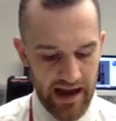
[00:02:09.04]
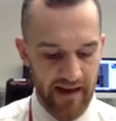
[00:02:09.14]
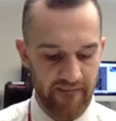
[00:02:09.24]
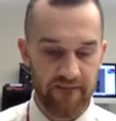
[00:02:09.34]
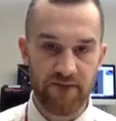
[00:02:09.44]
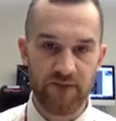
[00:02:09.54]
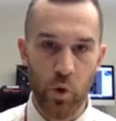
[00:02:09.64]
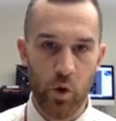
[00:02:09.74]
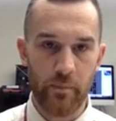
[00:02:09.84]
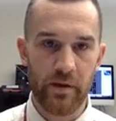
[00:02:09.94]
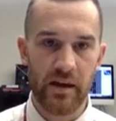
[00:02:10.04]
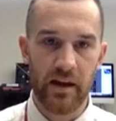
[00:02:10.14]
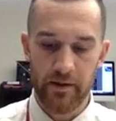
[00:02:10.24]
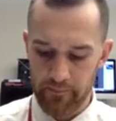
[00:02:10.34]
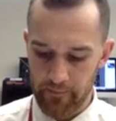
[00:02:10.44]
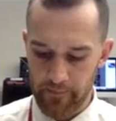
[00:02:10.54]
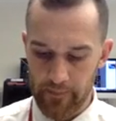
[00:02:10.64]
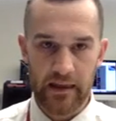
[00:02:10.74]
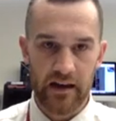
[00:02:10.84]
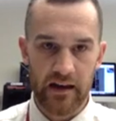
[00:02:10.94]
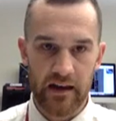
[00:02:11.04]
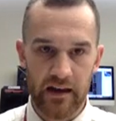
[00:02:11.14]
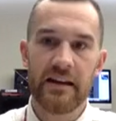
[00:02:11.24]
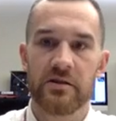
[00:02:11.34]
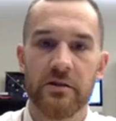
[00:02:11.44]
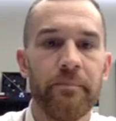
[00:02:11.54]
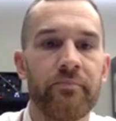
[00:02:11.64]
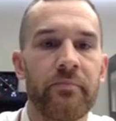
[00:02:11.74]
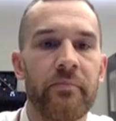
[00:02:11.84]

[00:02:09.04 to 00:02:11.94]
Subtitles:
at 4 p.m., and I hit enter,